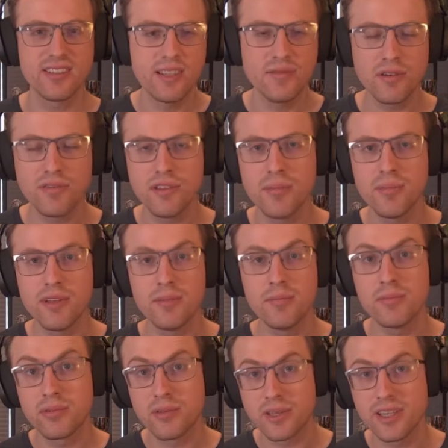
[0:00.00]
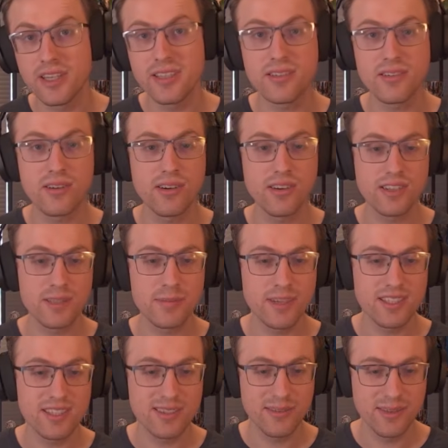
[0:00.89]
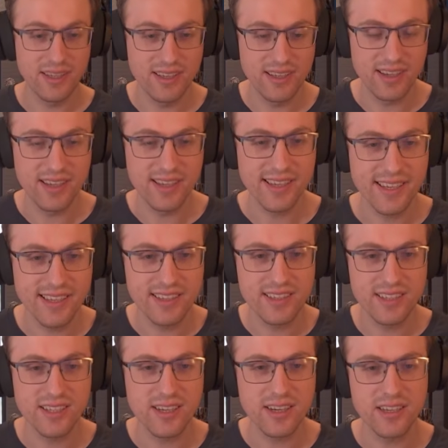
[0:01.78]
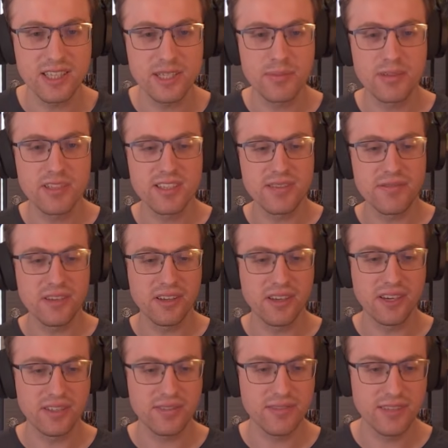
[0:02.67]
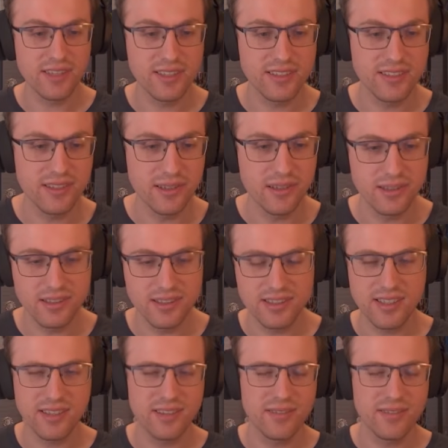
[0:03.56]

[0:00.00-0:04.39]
They've often been pretty strong, especially when you can target specific cards with it. Though I